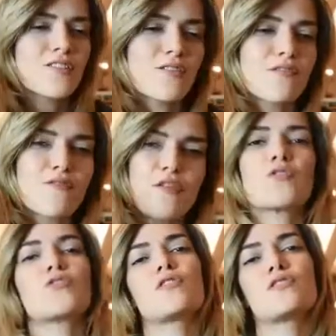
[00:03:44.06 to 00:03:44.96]
just don't
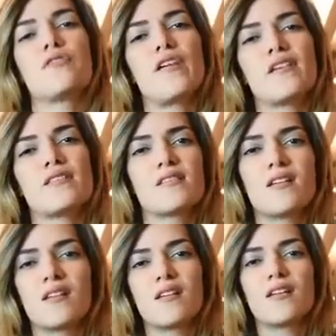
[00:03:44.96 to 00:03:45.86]
focus on a face,
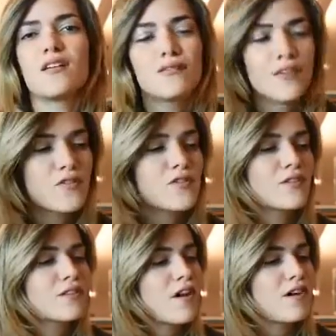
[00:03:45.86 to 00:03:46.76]
focus
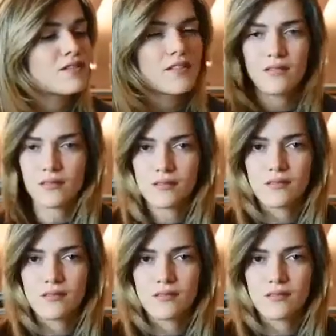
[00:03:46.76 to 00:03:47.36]
on the content.